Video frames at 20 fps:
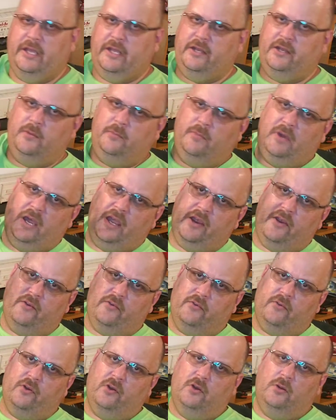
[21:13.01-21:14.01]
into my
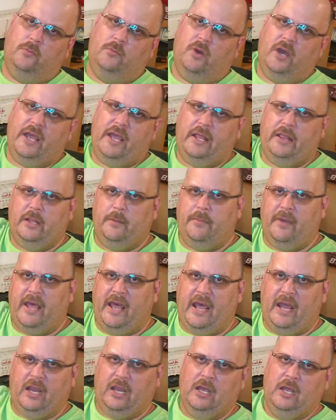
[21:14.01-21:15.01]
room way in the
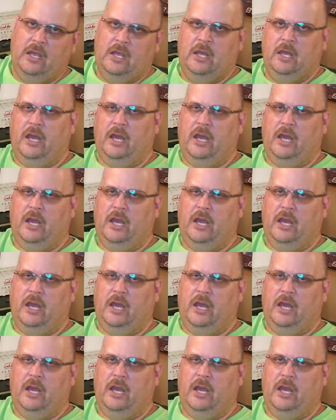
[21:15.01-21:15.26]
back.